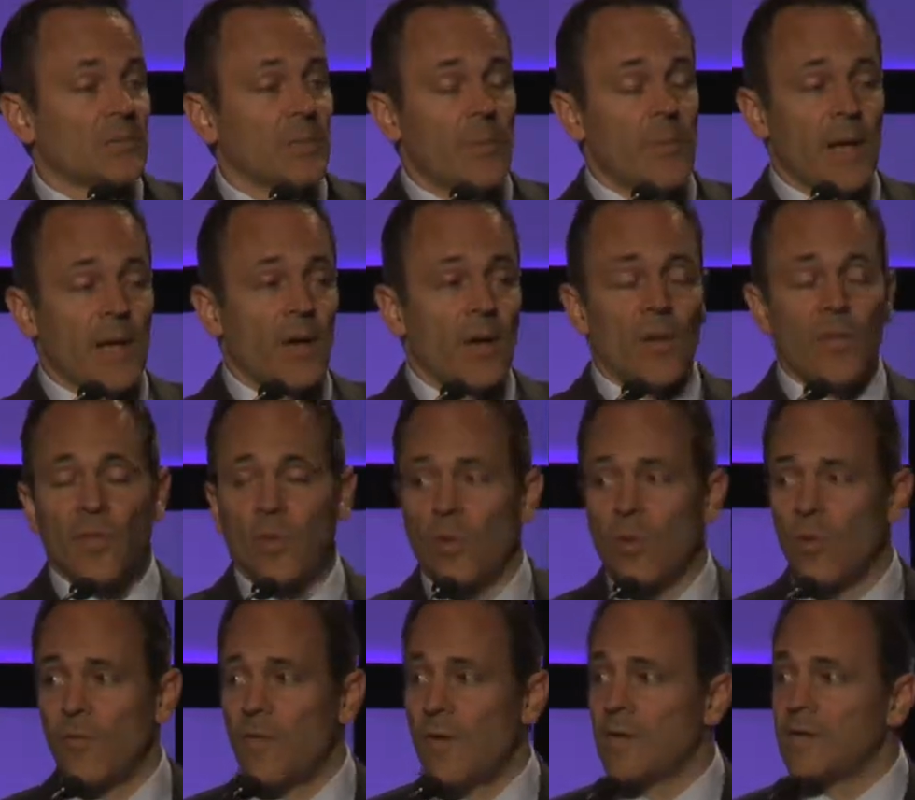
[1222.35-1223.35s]
We make all the
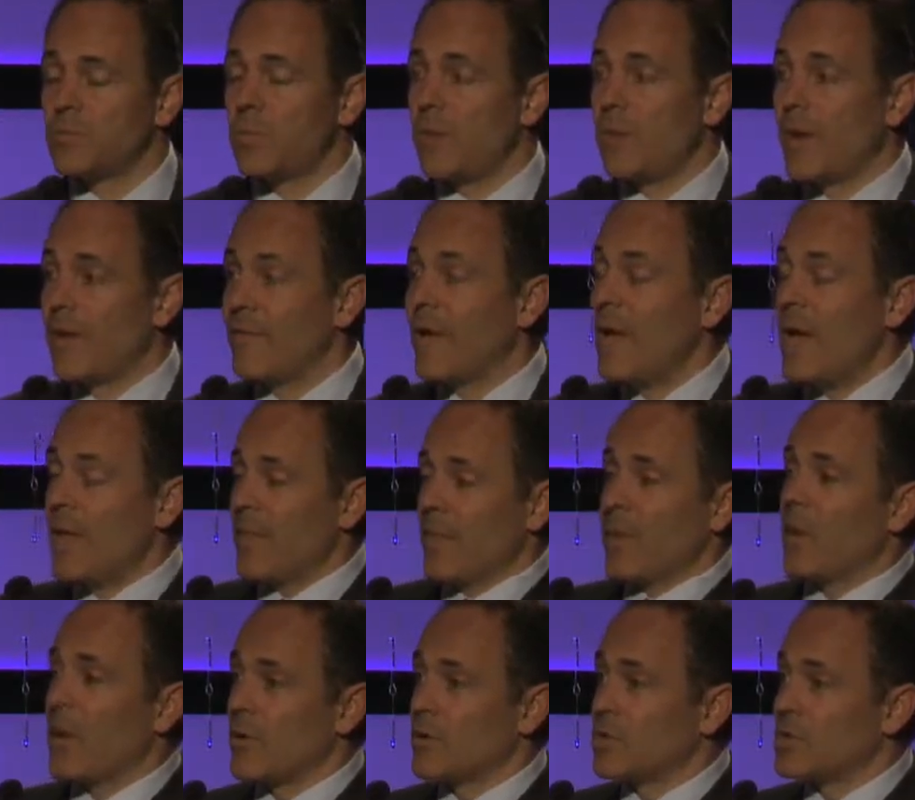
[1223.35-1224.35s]
Corvettes. We have the
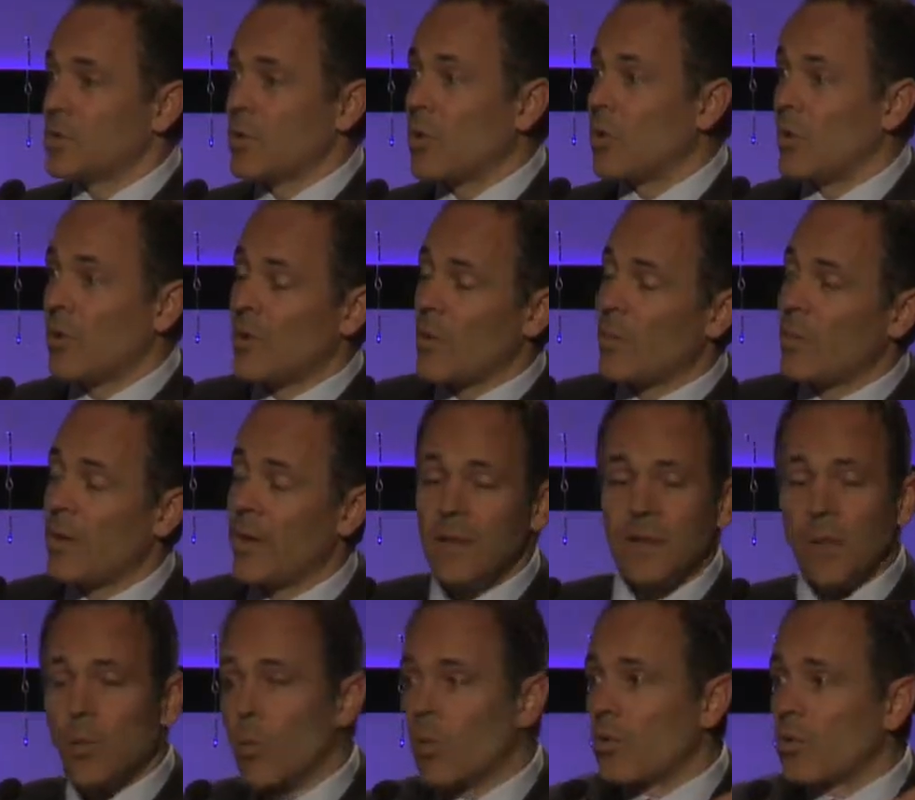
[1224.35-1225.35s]
largest Toyota plant in
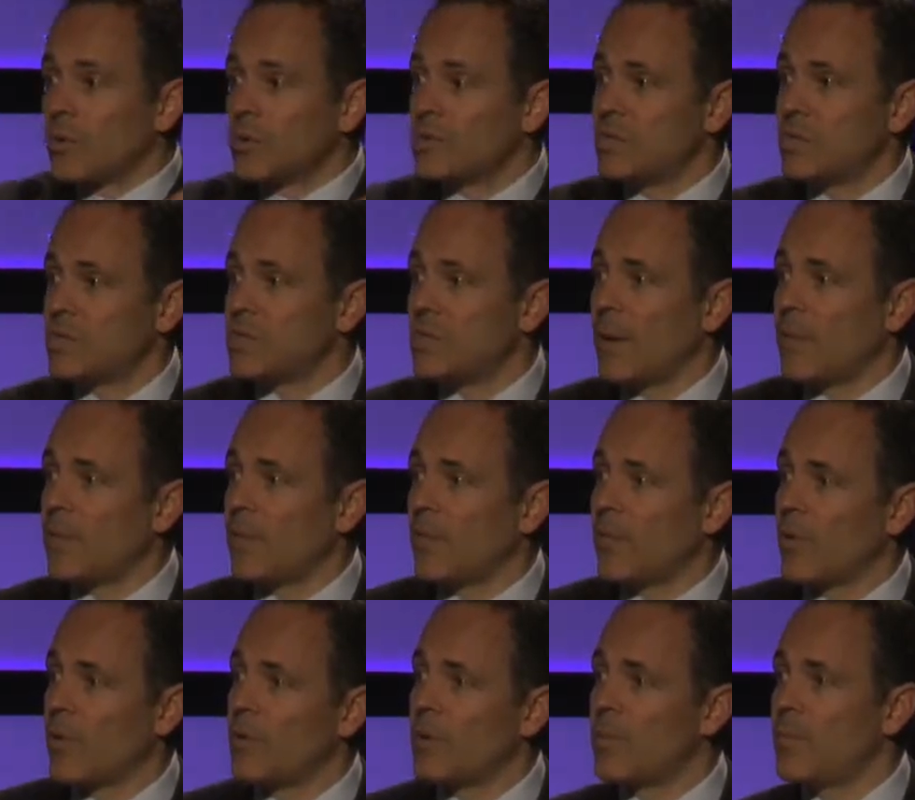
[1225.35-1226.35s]
the world just up the
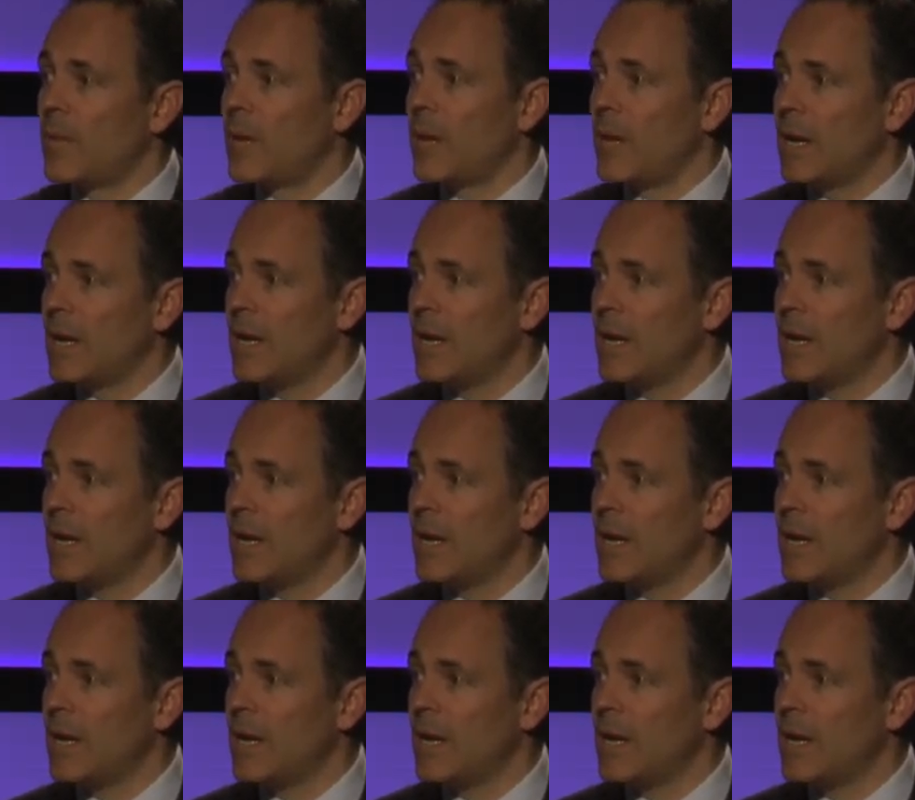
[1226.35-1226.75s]
road a bit.